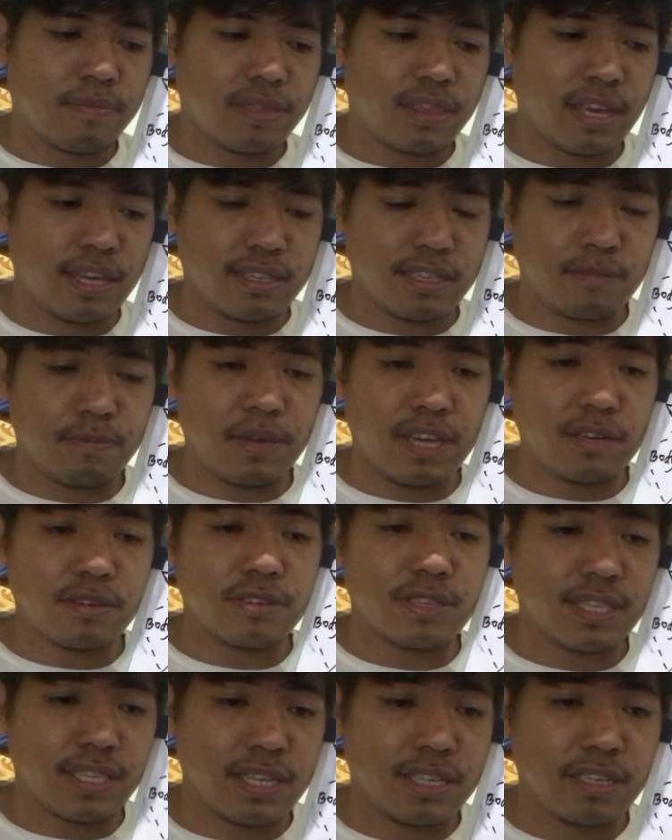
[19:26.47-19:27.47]
things being
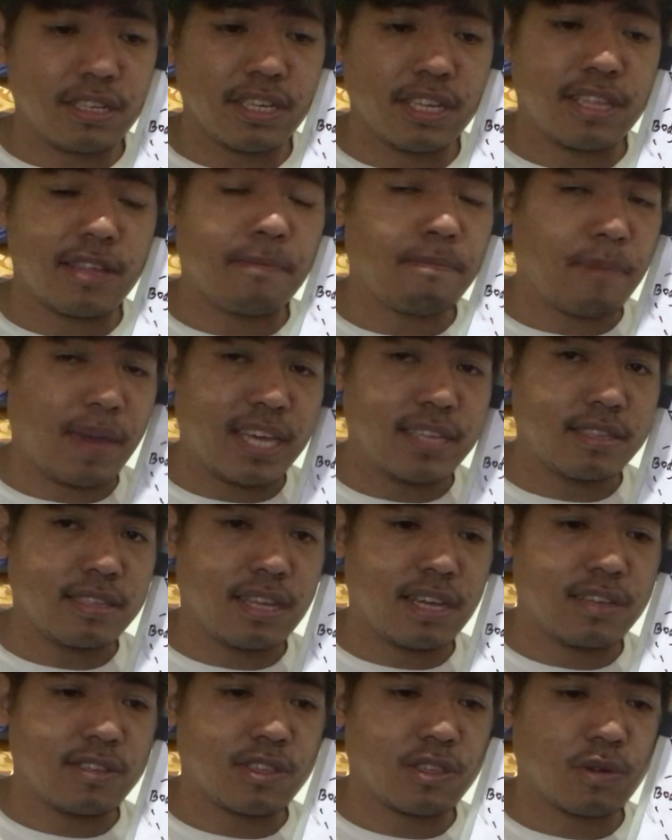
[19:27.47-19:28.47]
considered in the painting.